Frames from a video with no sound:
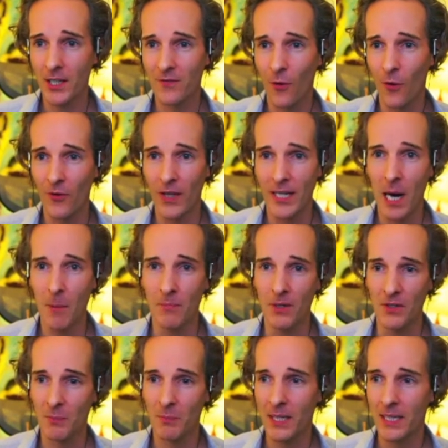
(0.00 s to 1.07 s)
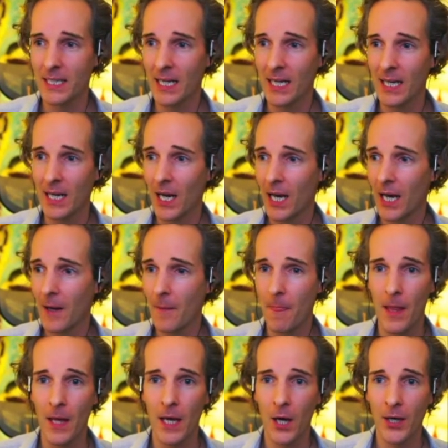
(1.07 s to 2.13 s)
for all the numbers, but
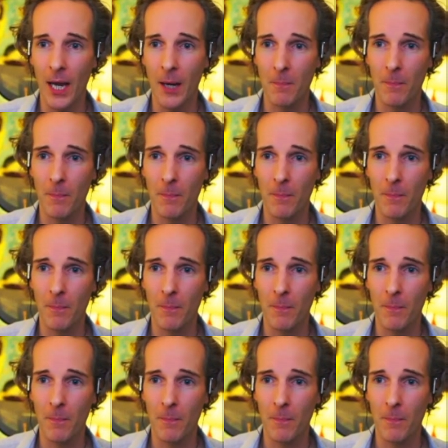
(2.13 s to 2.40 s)
okay,